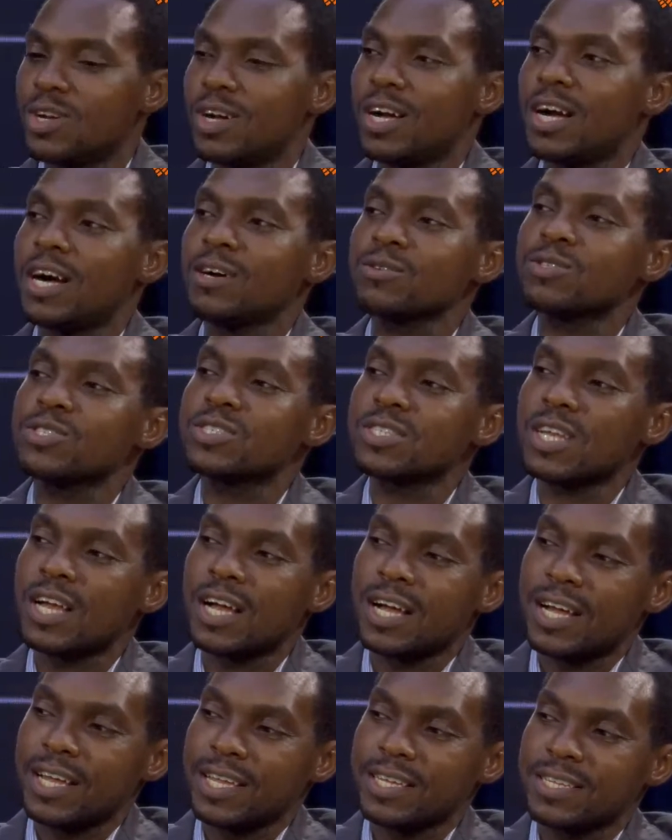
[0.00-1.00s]

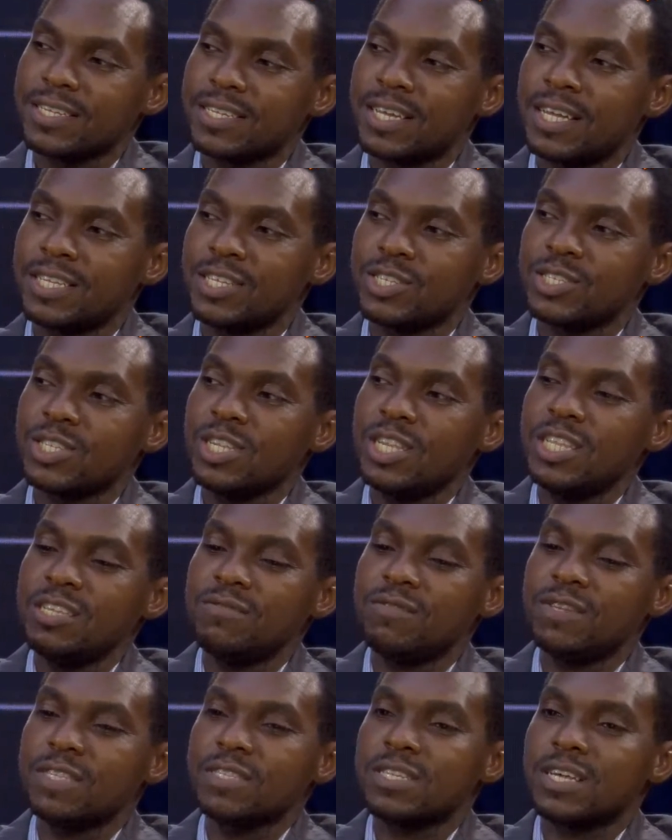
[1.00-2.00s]
outside and just leave
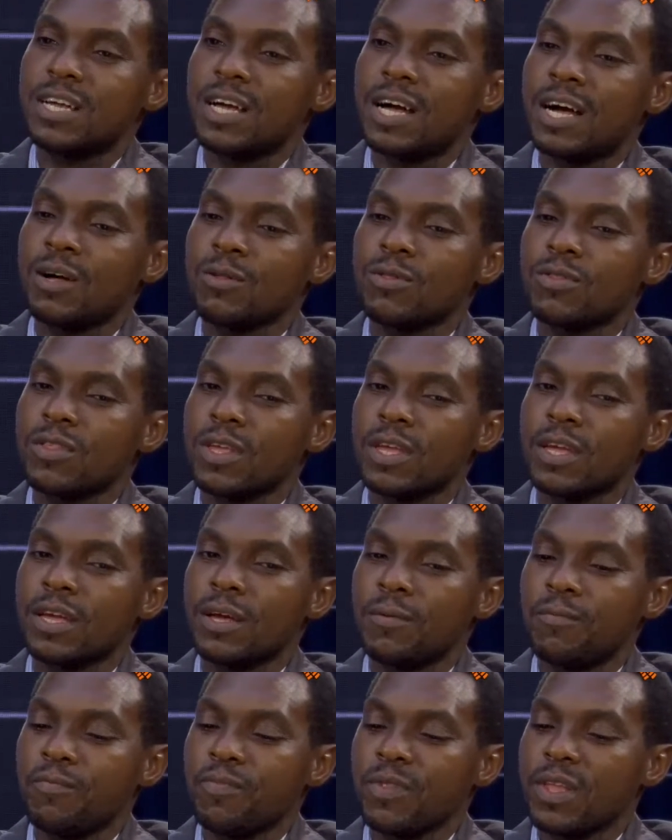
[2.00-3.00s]
it out there,